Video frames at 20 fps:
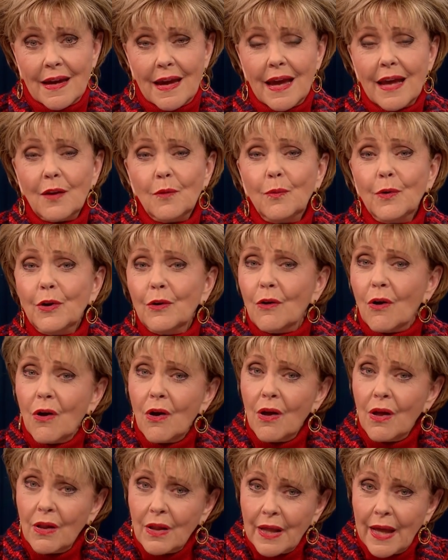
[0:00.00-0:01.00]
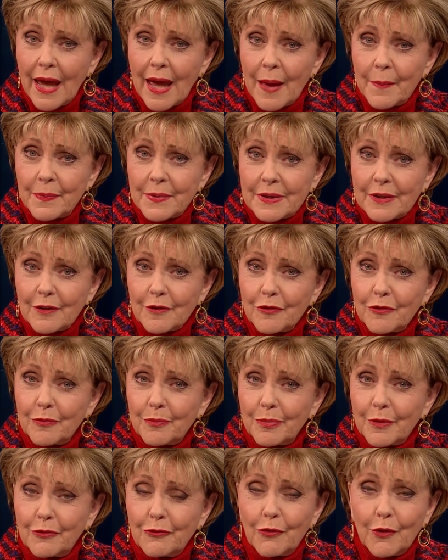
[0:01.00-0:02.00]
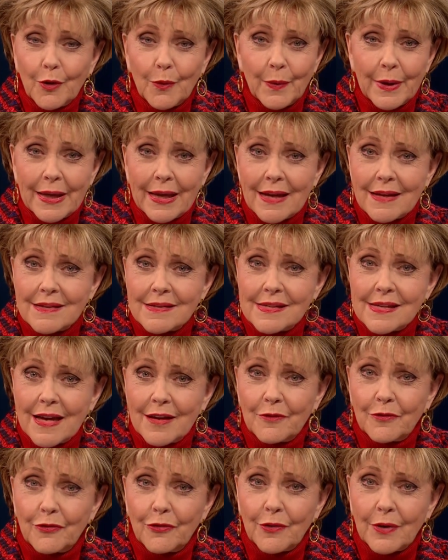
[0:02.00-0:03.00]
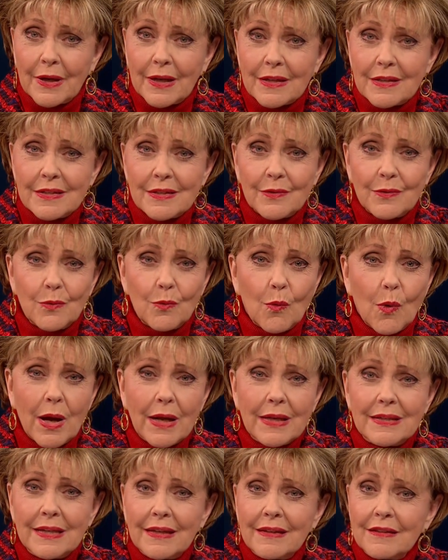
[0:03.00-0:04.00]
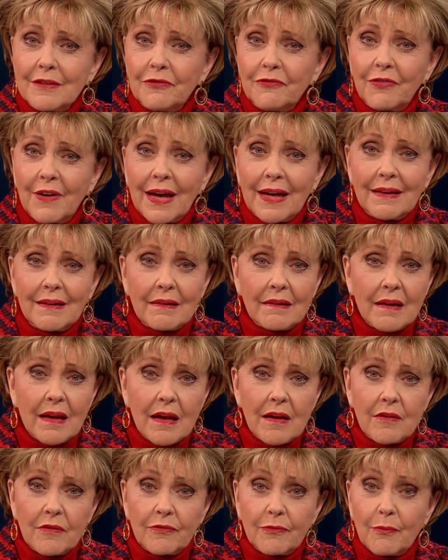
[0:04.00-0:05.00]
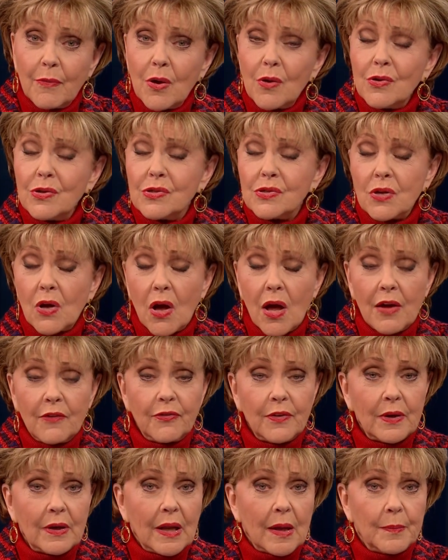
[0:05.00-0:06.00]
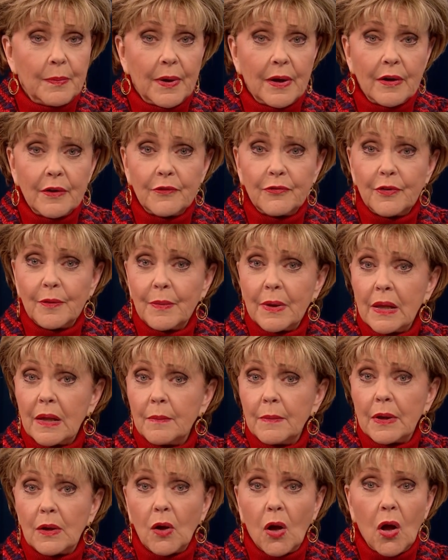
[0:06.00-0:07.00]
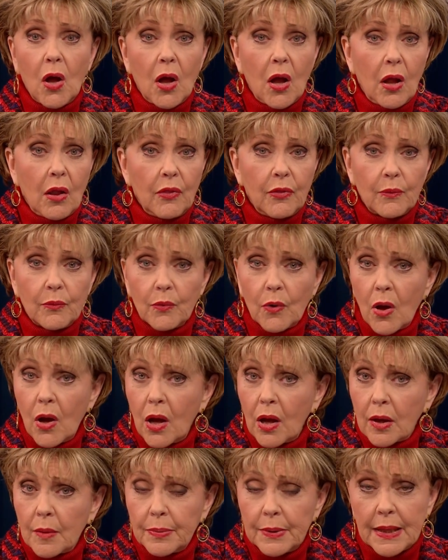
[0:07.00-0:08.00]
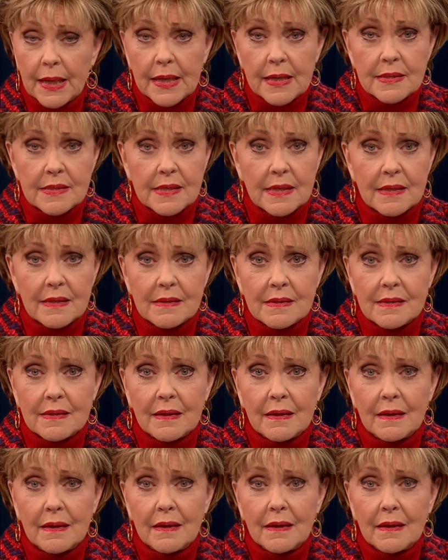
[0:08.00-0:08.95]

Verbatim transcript: And we're all captive before we get set free to wanting to find love most often apart from him in all the wrong places.